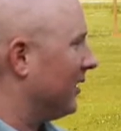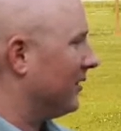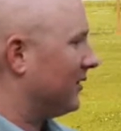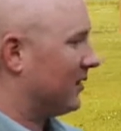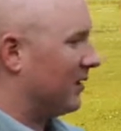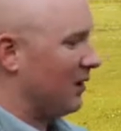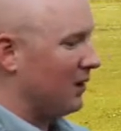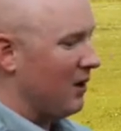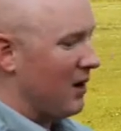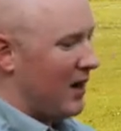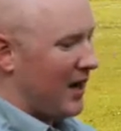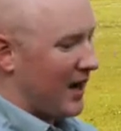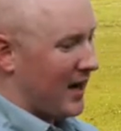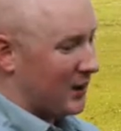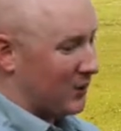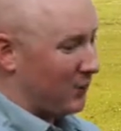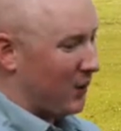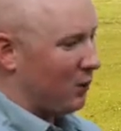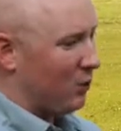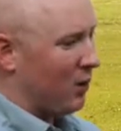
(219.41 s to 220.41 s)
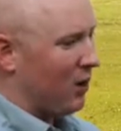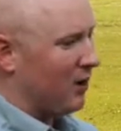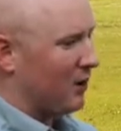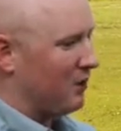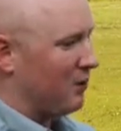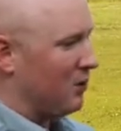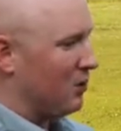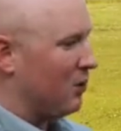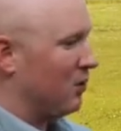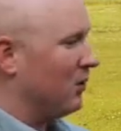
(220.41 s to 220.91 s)
And so as we work
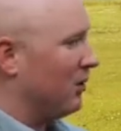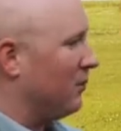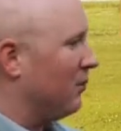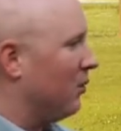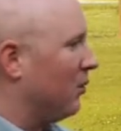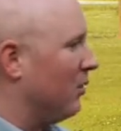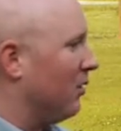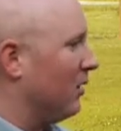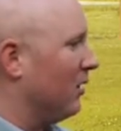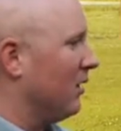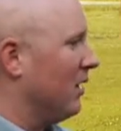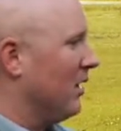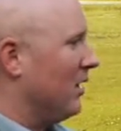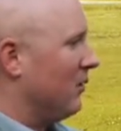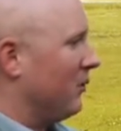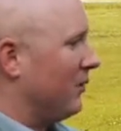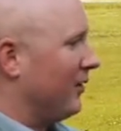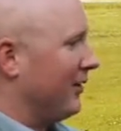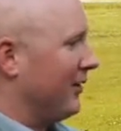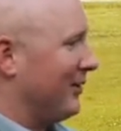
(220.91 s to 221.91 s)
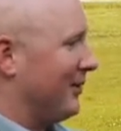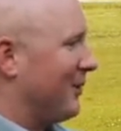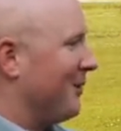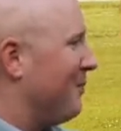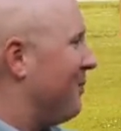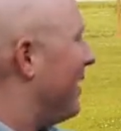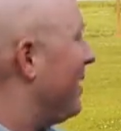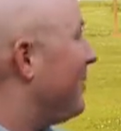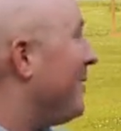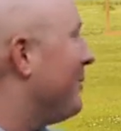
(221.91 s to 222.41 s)
more and more with those
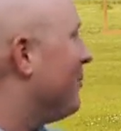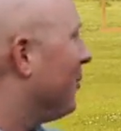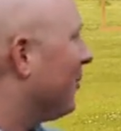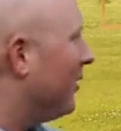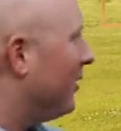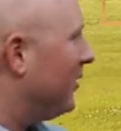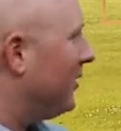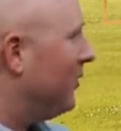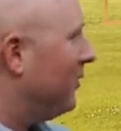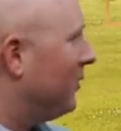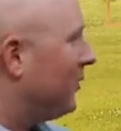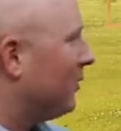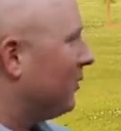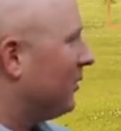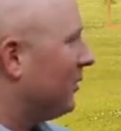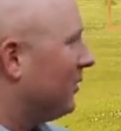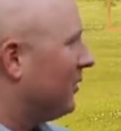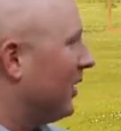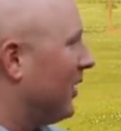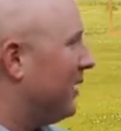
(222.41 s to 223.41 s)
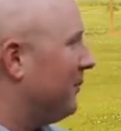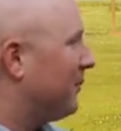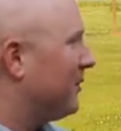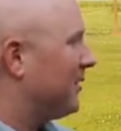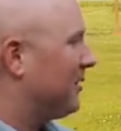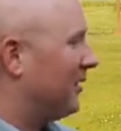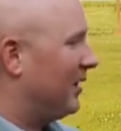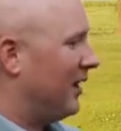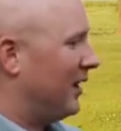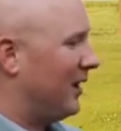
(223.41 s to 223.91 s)
maybe more unusual
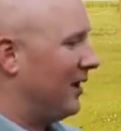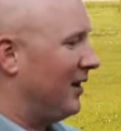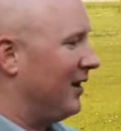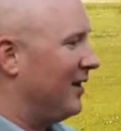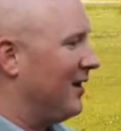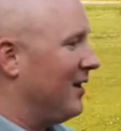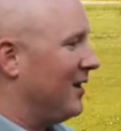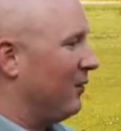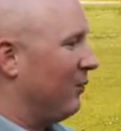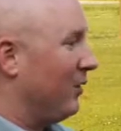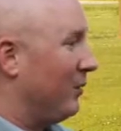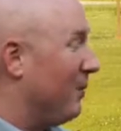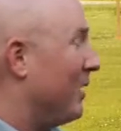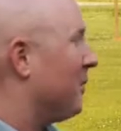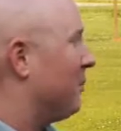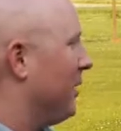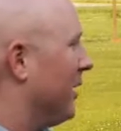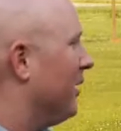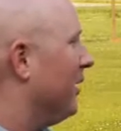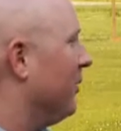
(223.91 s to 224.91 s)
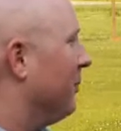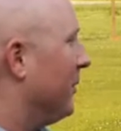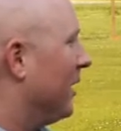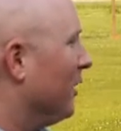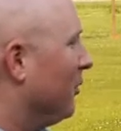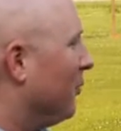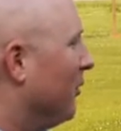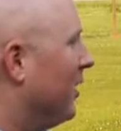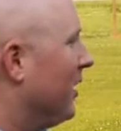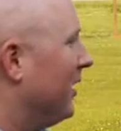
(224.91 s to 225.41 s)
grapes, we make better and
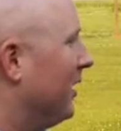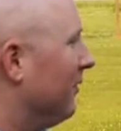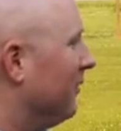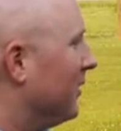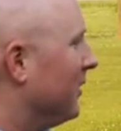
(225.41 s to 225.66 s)
better wine every